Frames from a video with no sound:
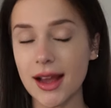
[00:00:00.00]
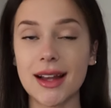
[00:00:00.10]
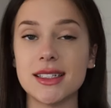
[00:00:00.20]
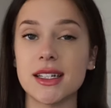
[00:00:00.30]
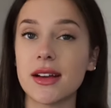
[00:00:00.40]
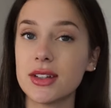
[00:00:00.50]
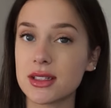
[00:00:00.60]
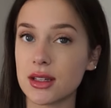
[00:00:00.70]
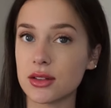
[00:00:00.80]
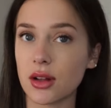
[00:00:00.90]
I did have a
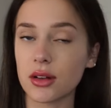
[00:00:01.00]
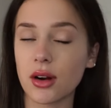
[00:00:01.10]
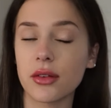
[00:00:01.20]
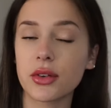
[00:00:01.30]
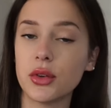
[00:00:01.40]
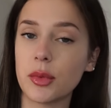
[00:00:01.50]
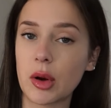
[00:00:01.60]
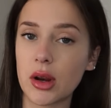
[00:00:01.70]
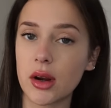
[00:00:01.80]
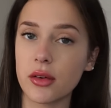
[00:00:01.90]
$10 off
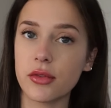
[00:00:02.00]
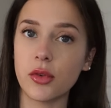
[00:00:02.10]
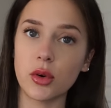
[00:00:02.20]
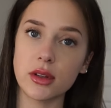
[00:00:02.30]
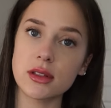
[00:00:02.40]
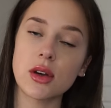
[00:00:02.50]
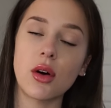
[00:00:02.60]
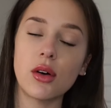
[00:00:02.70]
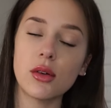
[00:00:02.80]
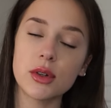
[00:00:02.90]
coupon for this
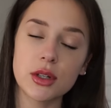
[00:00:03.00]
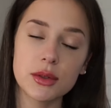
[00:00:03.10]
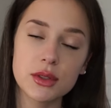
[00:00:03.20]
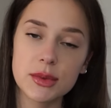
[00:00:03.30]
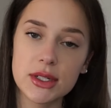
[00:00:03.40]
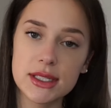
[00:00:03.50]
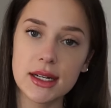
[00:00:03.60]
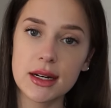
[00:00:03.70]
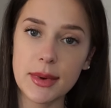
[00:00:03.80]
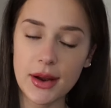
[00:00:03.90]
haul, which I was super
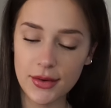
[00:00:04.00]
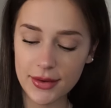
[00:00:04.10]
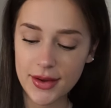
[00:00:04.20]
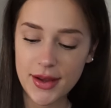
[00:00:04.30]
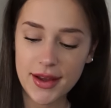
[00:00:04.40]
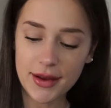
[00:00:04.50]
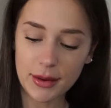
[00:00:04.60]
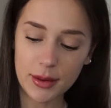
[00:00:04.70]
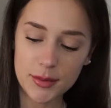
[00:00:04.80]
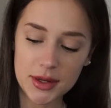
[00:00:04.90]
excited about.
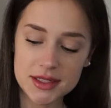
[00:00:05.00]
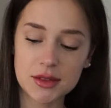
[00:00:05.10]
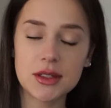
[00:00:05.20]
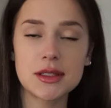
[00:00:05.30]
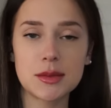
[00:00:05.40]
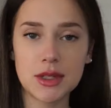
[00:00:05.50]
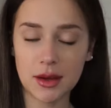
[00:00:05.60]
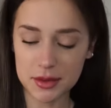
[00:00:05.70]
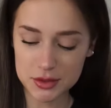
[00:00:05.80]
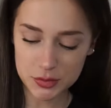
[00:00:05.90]
I still did some
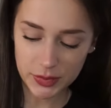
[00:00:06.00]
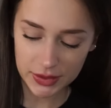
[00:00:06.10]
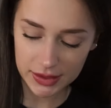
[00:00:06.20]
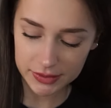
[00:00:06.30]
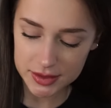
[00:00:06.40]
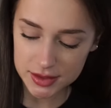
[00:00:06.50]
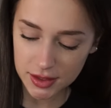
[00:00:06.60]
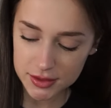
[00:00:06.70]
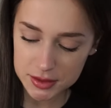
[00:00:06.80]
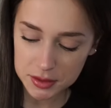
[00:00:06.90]
damage, but at least I
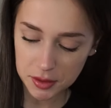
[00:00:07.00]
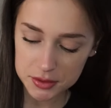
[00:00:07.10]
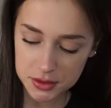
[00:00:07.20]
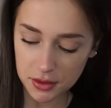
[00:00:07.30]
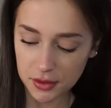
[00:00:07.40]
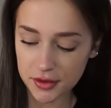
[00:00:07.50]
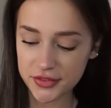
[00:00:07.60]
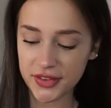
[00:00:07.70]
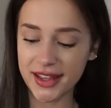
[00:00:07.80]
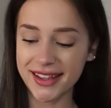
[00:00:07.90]
got $10
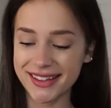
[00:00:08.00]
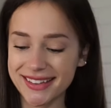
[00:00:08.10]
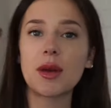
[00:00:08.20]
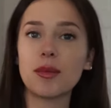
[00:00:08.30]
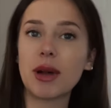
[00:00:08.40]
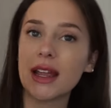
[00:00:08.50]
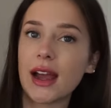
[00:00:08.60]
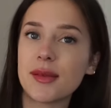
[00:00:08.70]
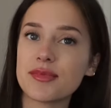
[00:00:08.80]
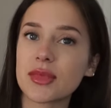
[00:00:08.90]
off. But
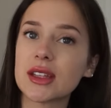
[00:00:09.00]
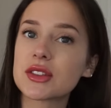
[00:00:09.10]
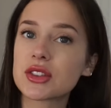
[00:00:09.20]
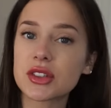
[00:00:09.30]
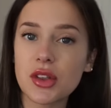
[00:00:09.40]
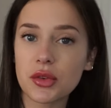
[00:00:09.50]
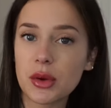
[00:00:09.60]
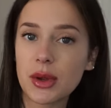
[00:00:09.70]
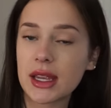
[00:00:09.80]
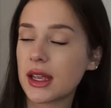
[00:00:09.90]
yeah, it's just a
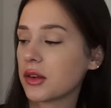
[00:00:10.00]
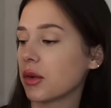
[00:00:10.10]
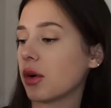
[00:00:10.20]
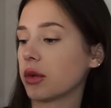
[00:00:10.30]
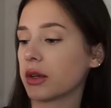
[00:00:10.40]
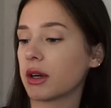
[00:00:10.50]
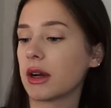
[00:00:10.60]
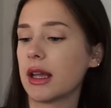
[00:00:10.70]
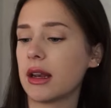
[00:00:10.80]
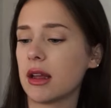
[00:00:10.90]
3-wick candle holder.
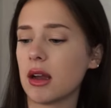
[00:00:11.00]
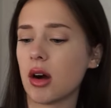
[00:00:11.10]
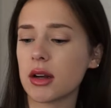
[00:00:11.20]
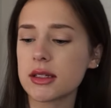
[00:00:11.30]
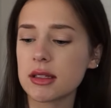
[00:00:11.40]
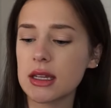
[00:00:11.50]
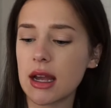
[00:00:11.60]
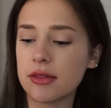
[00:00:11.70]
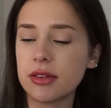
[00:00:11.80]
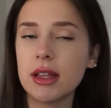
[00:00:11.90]
And honestly,
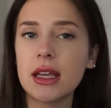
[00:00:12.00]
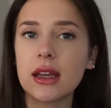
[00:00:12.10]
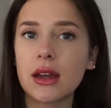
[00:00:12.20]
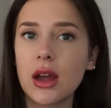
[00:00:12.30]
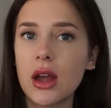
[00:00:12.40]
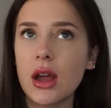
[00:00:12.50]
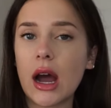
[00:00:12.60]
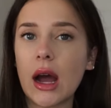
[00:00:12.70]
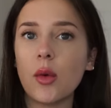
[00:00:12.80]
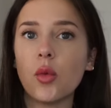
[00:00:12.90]
I feel like,
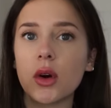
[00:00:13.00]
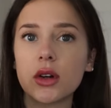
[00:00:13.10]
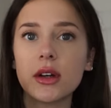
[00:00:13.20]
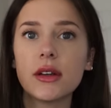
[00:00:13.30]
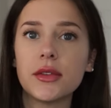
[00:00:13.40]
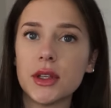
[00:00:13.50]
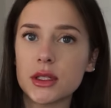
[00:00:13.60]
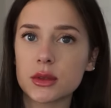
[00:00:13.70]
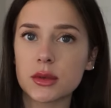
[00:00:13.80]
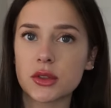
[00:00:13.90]
I wonder if these
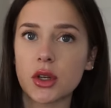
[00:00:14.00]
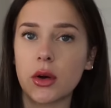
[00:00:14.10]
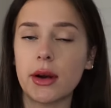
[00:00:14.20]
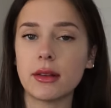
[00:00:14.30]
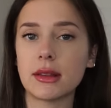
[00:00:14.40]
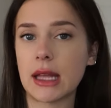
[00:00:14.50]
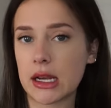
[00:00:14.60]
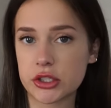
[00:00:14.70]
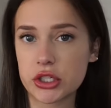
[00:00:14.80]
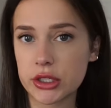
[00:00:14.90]
were supposed to go out
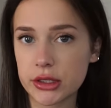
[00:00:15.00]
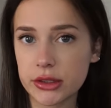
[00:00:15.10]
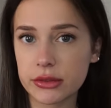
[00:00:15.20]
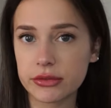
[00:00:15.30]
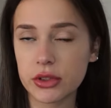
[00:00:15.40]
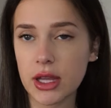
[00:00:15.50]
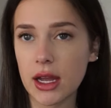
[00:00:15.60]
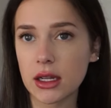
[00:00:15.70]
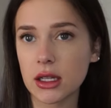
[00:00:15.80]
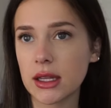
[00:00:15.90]
last year for
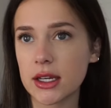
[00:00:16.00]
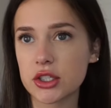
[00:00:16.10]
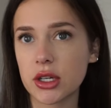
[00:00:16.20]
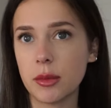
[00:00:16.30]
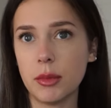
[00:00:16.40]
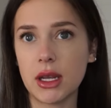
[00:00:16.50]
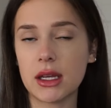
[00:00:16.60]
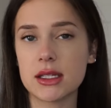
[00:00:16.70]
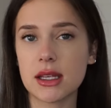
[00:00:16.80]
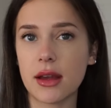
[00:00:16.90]
that collection,
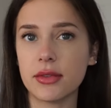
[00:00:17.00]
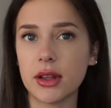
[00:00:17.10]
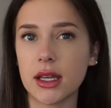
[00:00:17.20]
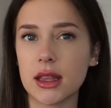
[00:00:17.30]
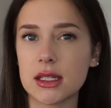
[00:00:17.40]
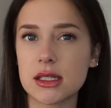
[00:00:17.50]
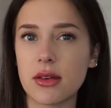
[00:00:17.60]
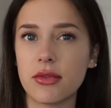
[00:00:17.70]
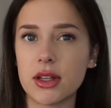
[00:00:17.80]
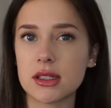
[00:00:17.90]
because I feel like this
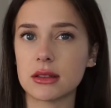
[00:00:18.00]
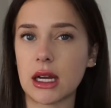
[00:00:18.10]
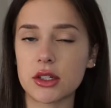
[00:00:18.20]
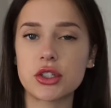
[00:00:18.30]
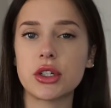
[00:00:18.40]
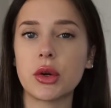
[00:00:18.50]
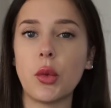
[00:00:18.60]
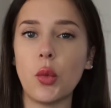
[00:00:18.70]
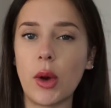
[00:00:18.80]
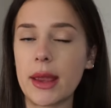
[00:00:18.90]
fits last
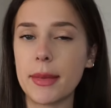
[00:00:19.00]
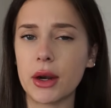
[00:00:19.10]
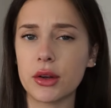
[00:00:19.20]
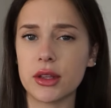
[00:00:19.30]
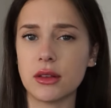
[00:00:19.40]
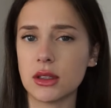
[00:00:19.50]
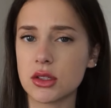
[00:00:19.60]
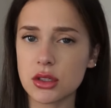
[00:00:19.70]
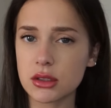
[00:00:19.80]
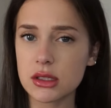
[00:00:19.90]
year way better than
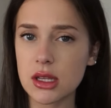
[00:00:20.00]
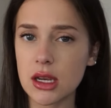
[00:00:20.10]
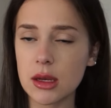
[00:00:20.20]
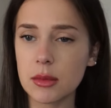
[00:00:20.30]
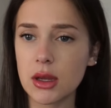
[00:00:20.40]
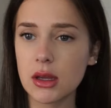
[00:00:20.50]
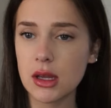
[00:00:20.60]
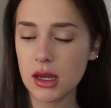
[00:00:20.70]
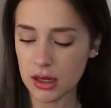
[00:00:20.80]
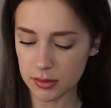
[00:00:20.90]
this year's theme.
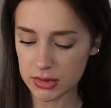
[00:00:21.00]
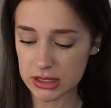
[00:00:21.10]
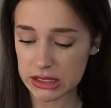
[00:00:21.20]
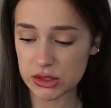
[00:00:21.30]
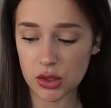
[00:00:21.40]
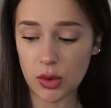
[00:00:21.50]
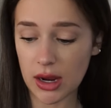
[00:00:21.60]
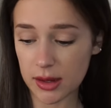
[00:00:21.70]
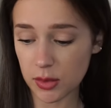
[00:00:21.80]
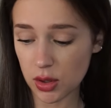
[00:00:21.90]
This has no
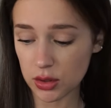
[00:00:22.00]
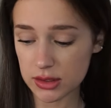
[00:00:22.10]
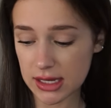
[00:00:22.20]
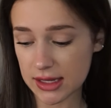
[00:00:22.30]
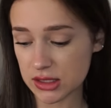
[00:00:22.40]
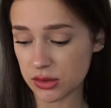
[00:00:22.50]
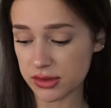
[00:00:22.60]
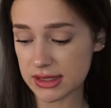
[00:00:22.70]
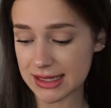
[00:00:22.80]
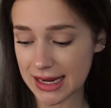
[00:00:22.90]
eyeballs, it has no
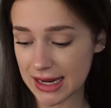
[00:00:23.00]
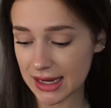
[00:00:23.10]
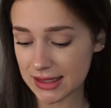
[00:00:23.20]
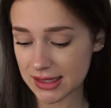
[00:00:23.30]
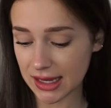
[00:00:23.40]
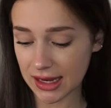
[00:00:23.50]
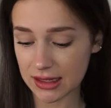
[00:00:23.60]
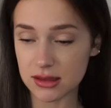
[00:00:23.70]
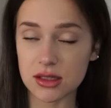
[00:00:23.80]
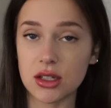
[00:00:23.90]
snakes, it
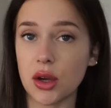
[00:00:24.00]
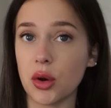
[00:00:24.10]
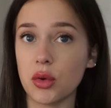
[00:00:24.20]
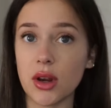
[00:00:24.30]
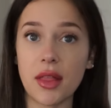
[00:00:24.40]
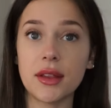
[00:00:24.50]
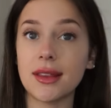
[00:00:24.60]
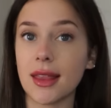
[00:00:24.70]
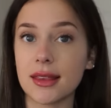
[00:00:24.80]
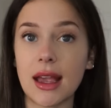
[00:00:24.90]
has no
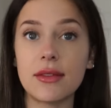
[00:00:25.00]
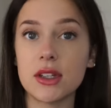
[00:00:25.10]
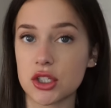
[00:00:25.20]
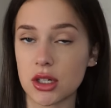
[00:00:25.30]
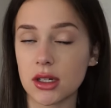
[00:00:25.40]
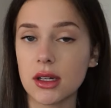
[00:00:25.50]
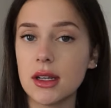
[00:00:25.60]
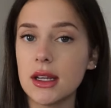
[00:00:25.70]
nothing that they have this year.